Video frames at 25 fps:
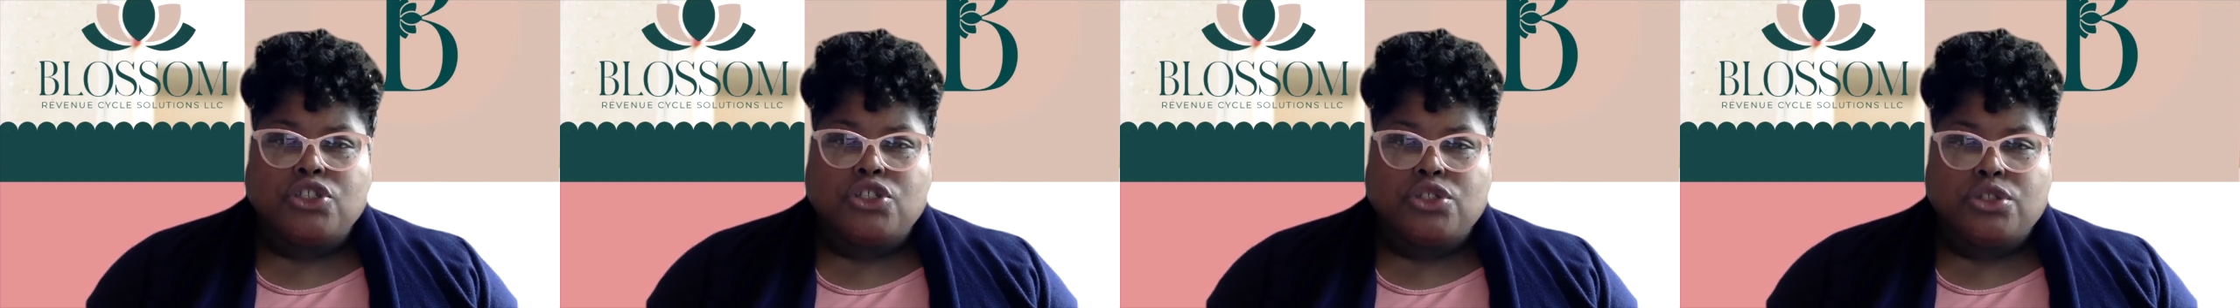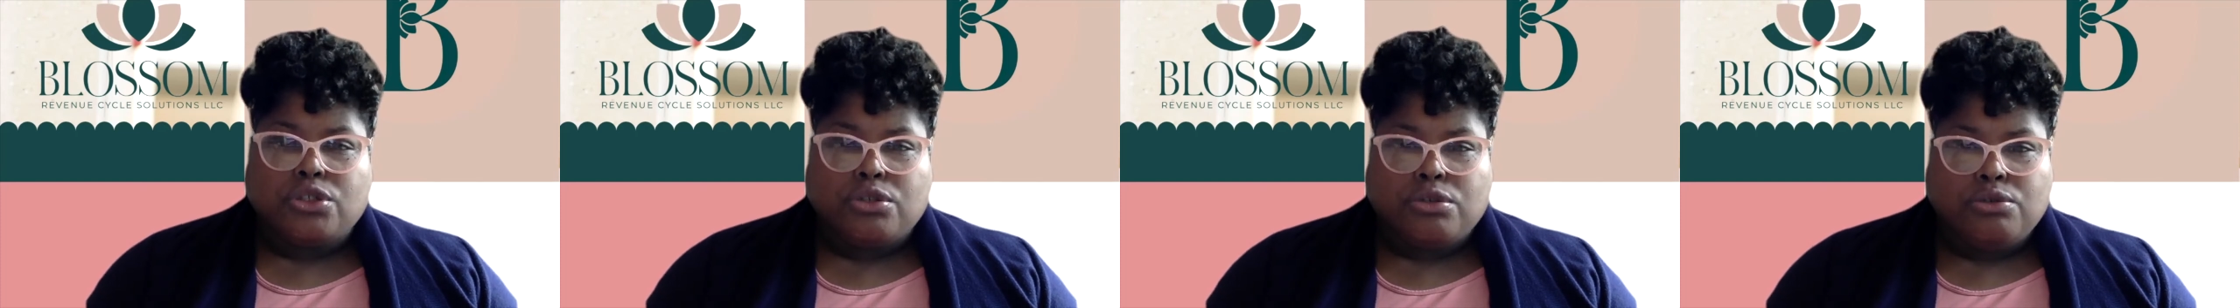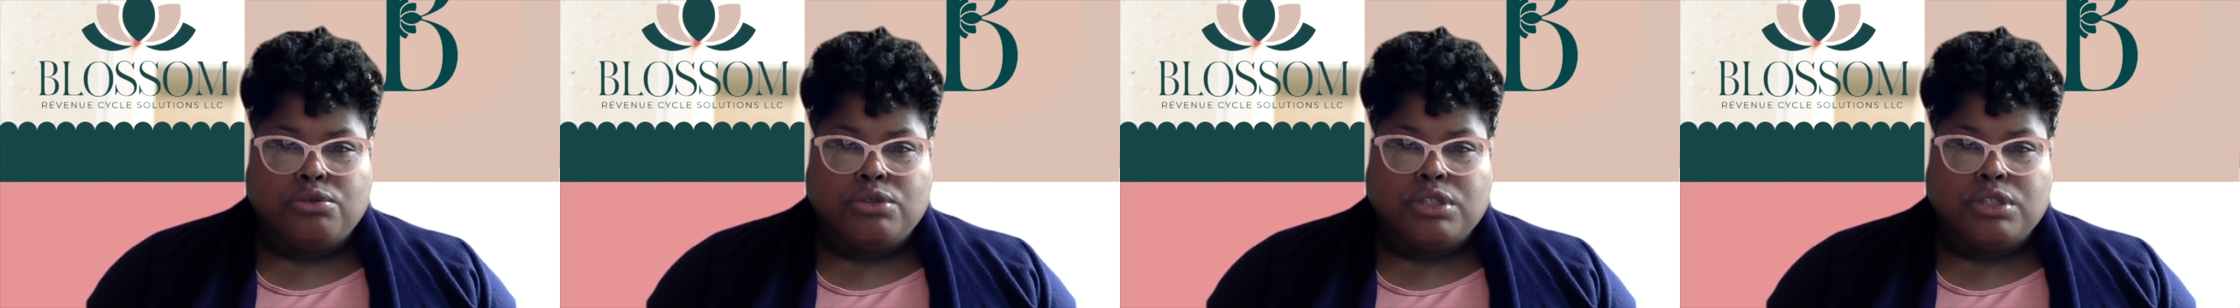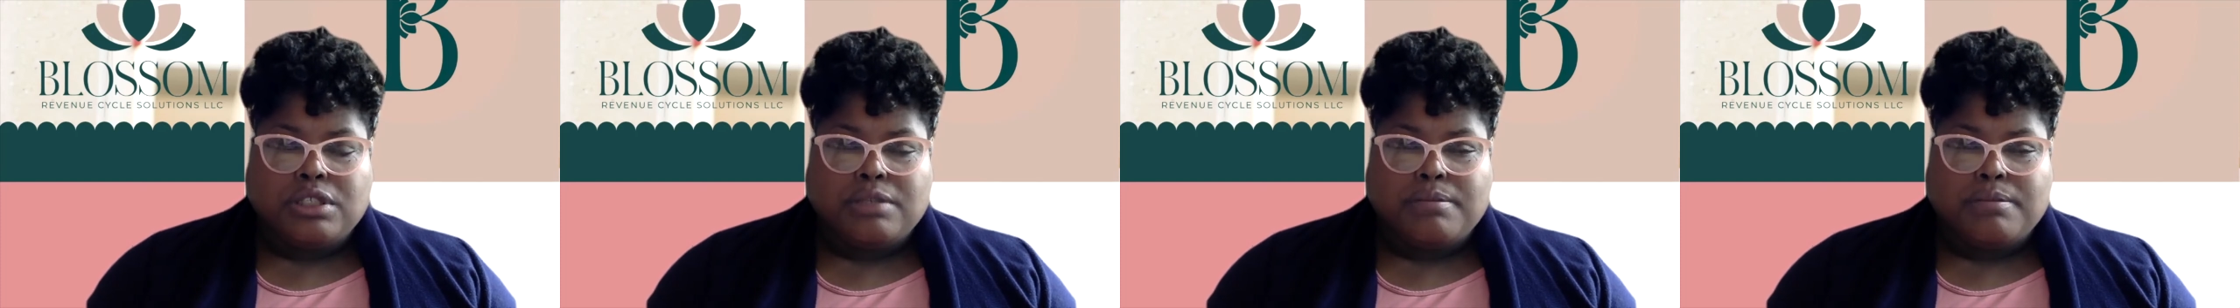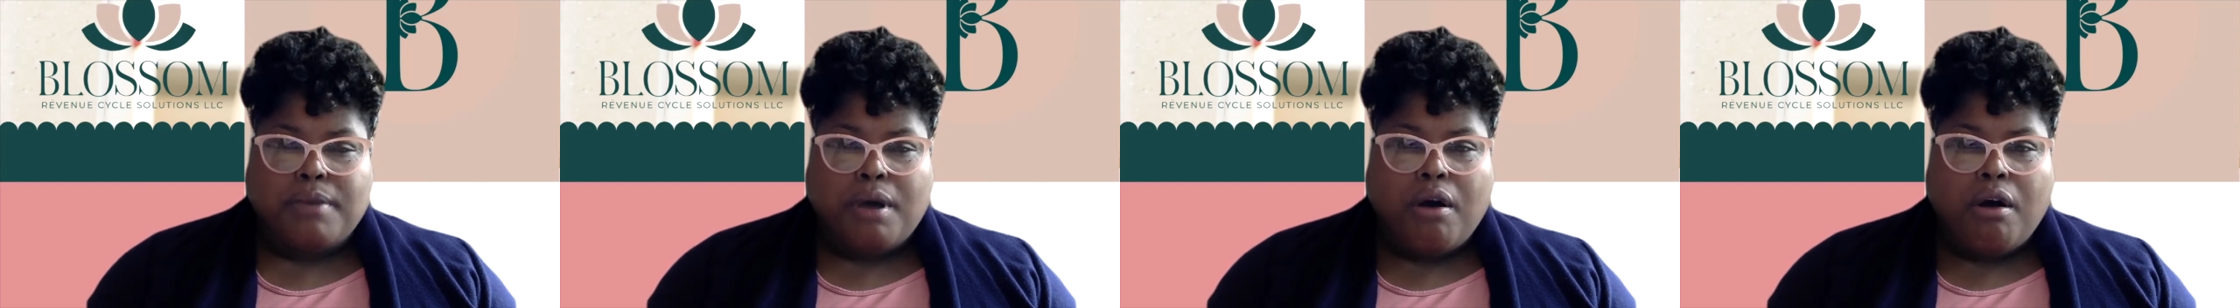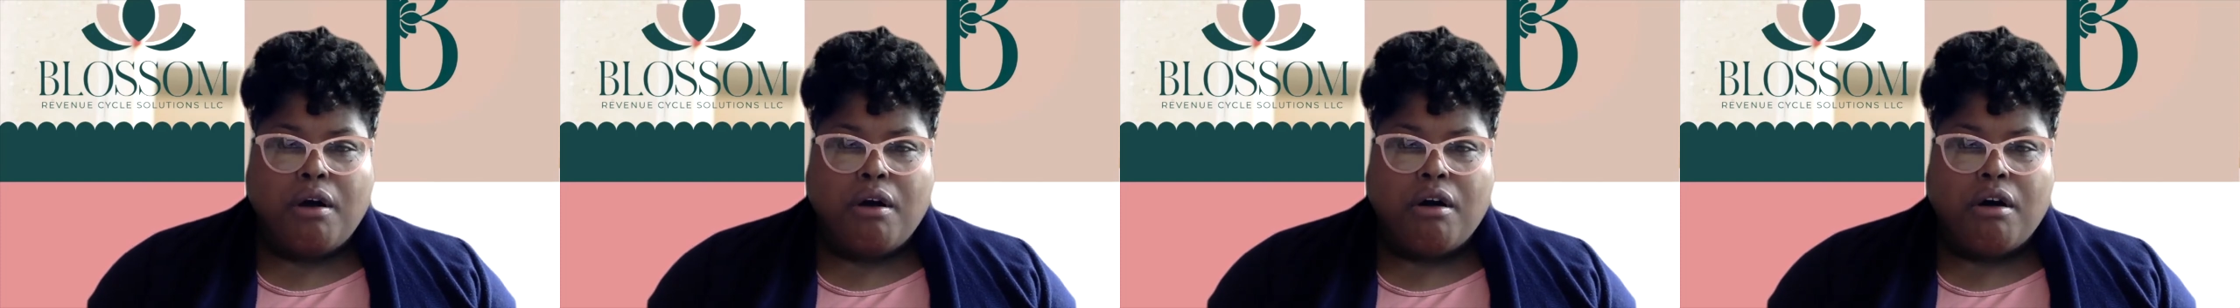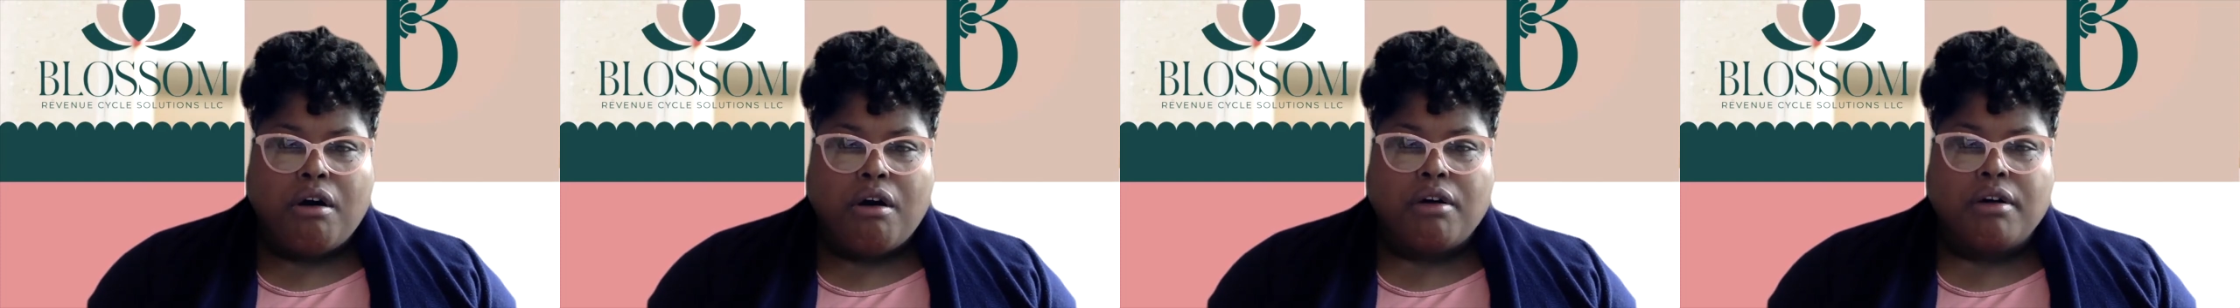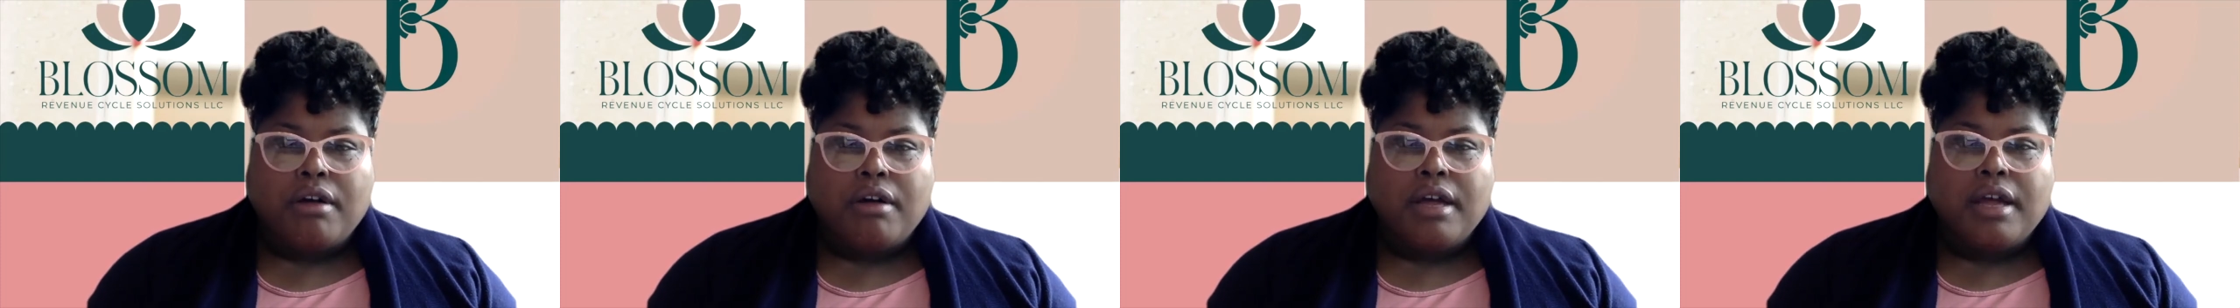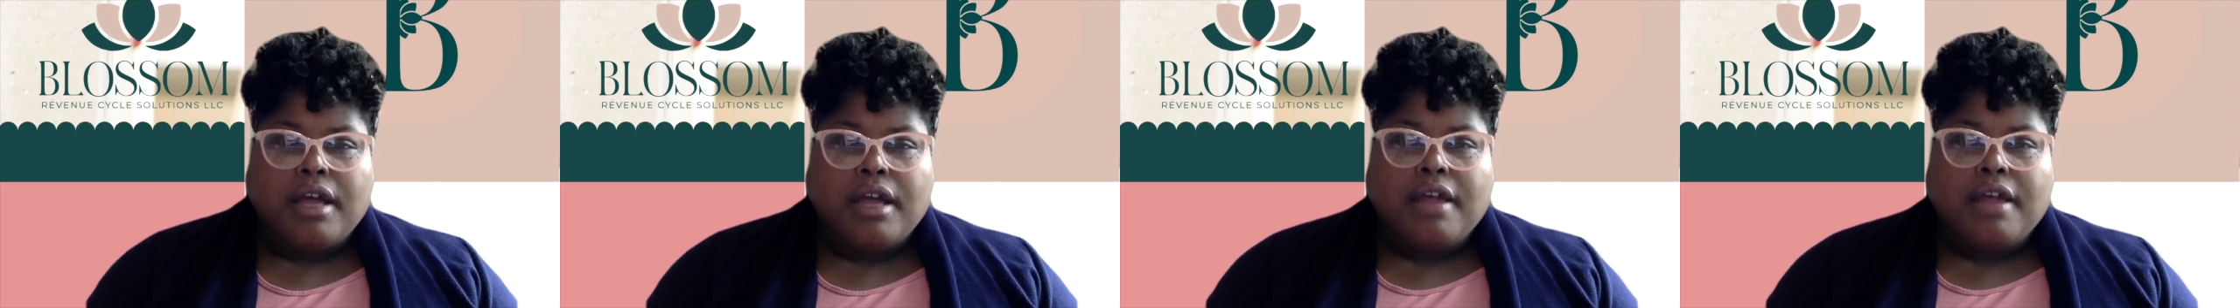too small,